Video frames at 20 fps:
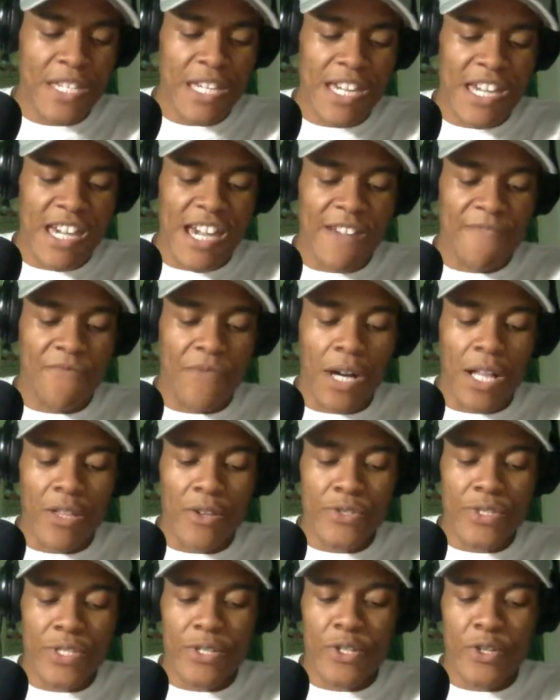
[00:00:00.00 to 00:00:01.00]
and
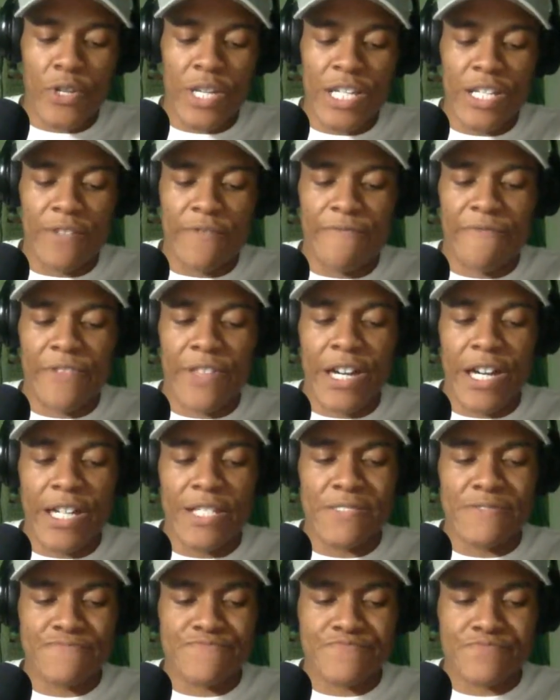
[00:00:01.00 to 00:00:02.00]
follows a train of thought
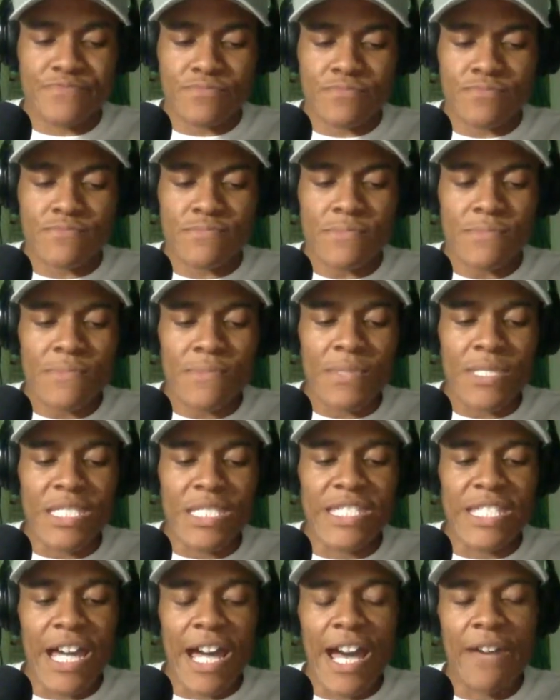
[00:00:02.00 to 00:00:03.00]

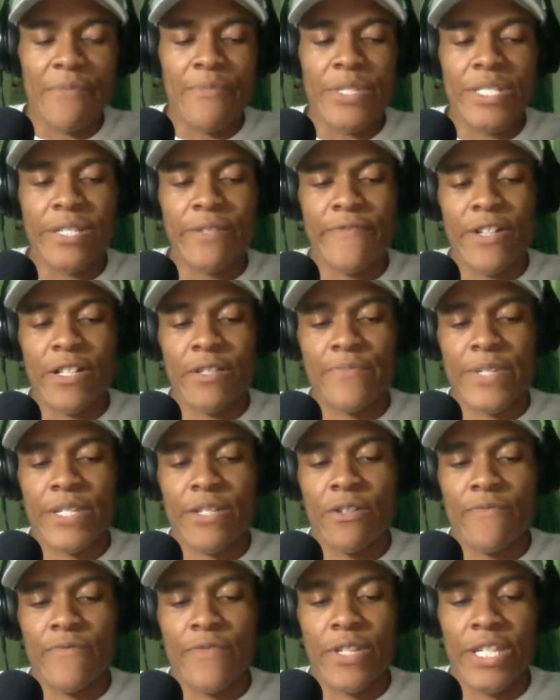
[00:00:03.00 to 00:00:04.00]
that I've been developing
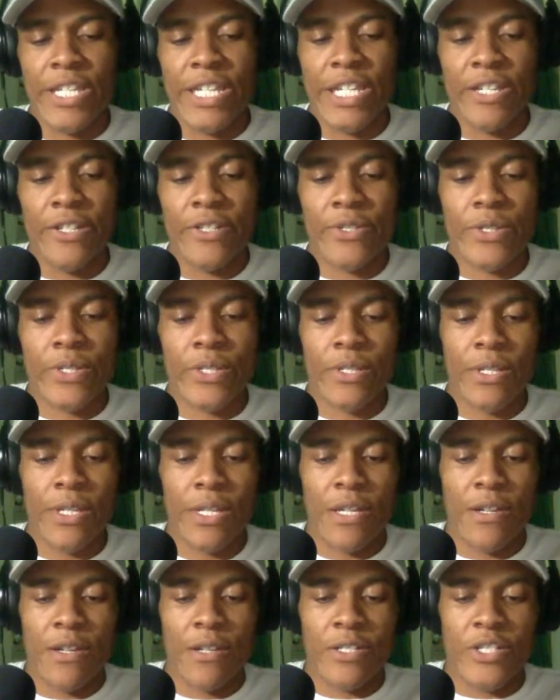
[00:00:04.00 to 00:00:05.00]
over years
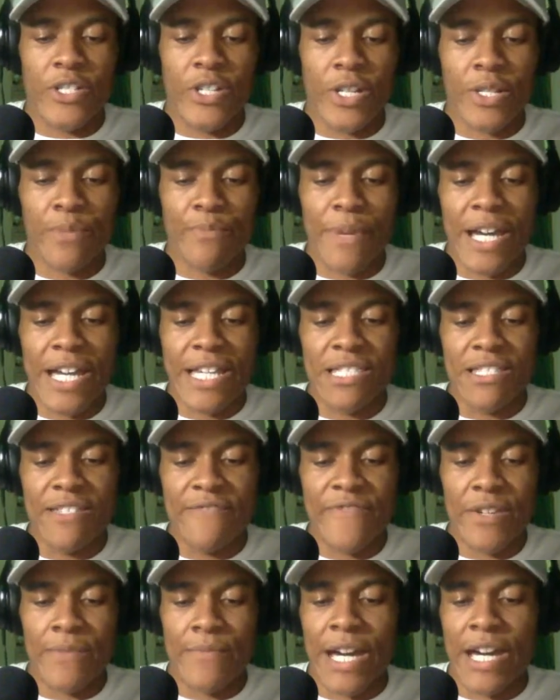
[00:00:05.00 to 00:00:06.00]
just by
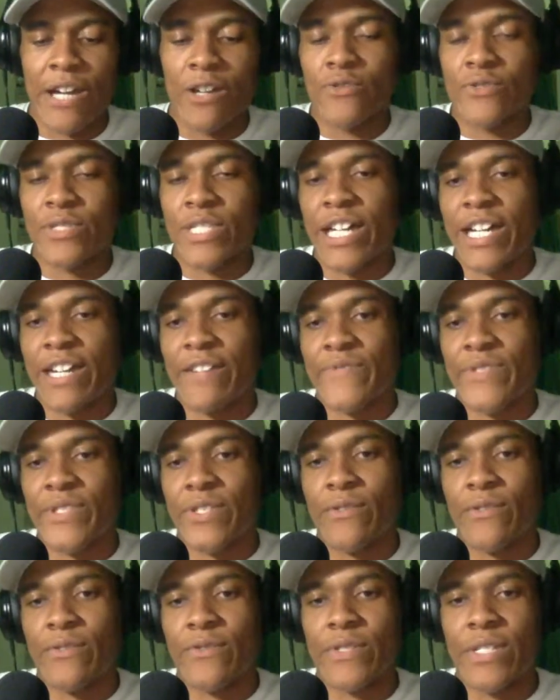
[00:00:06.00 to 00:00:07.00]
living my own life.
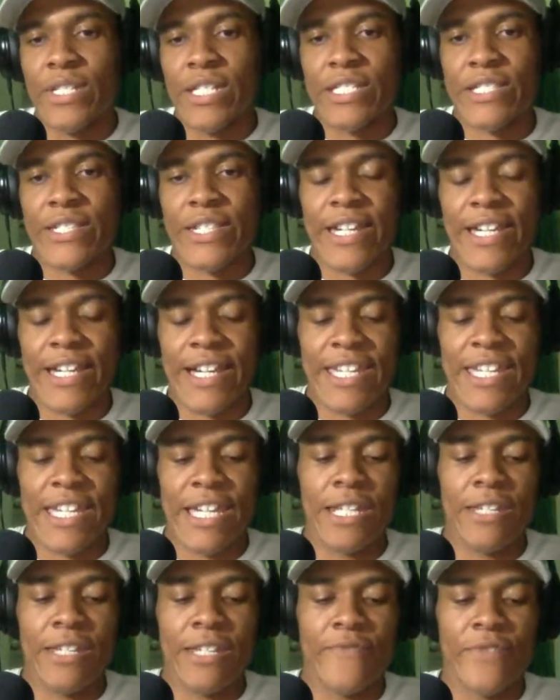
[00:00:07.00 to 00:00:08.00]
So it's like I
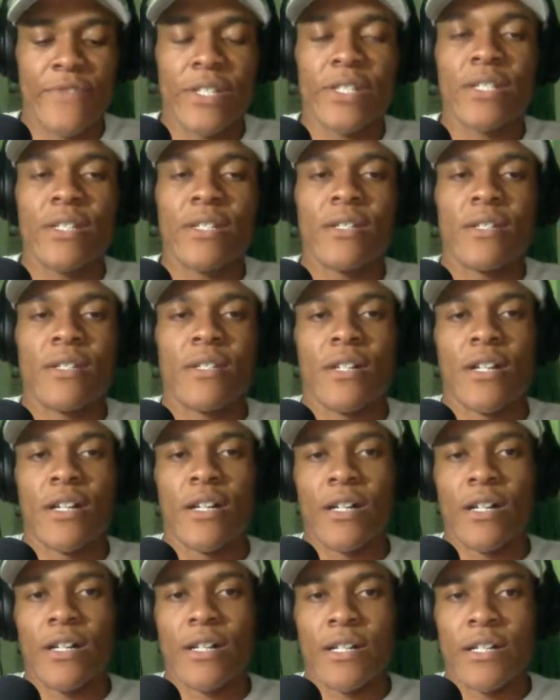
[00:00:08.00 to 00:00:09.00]
can't even
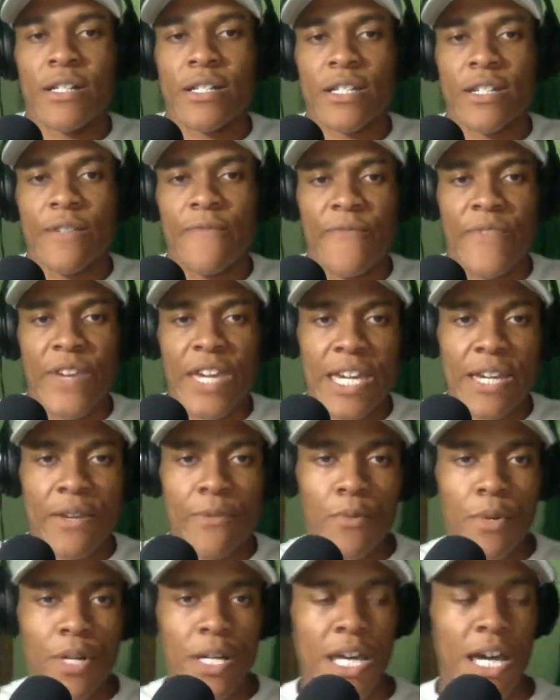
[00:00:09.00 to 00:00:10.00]
convey
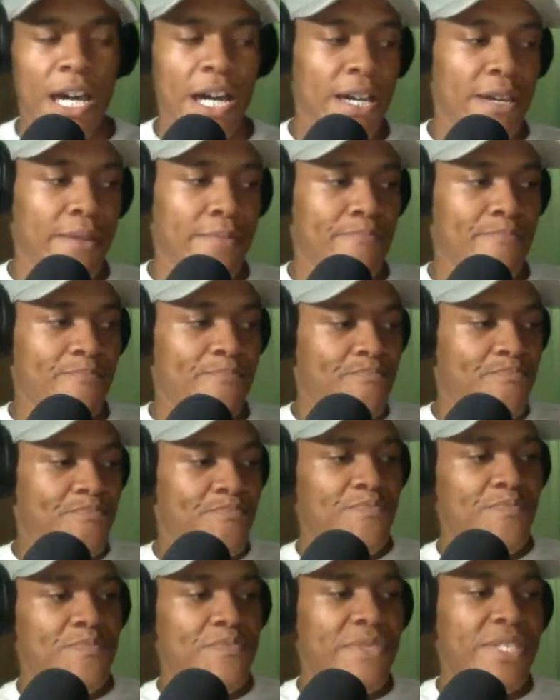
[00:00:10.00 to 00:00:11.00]
what I'm
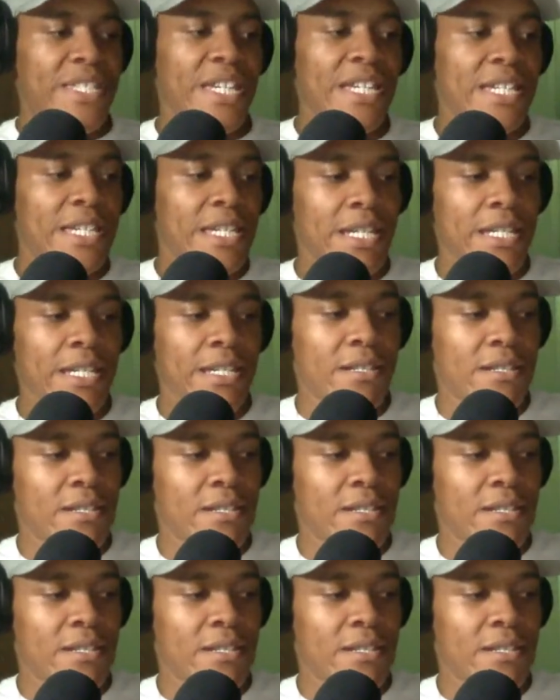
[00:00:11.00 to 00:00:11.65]
thinking